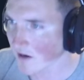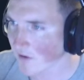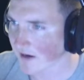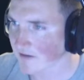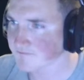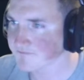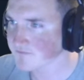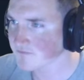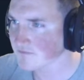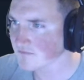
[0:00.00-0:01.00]
Okay,
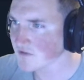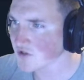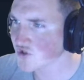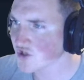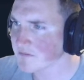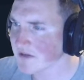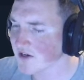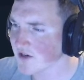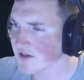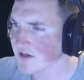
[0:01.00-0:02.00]
should be
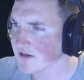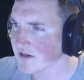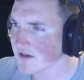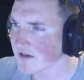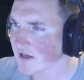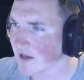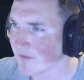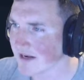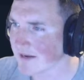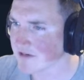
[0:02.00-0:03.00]
good and
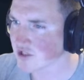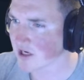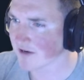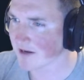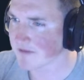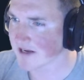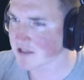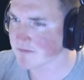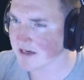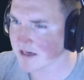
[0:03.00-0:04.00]
we named it
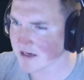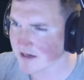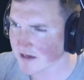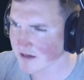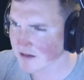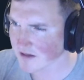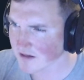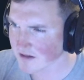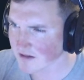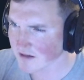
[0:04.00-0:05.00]
shell.php.
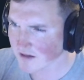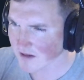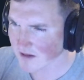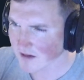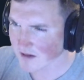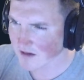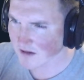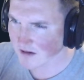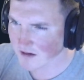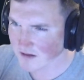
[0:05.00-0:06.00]

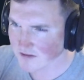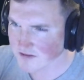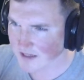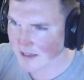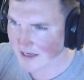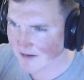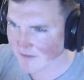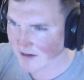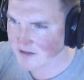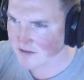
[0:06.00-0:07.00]
Uh, looks like can't
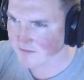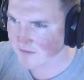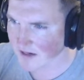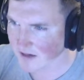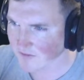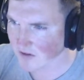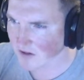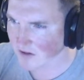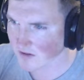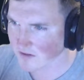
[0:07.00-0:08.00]
write to file
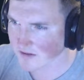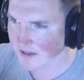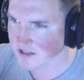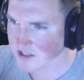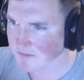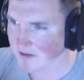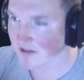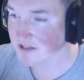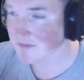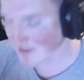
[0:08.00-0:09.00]
var HTML.
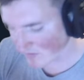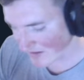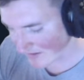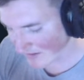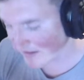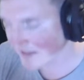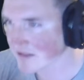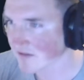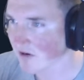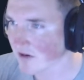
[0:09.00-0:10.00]
That's because we're not, that's
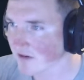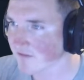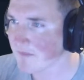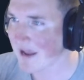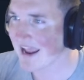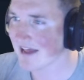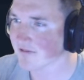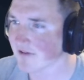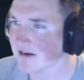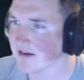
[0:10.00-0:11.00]
the wrong path,
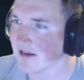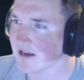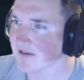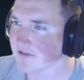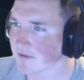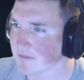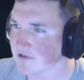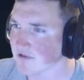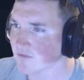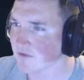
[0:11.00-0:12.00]
right? If you
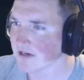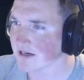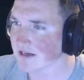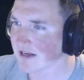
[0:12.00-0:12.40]
remember, we need an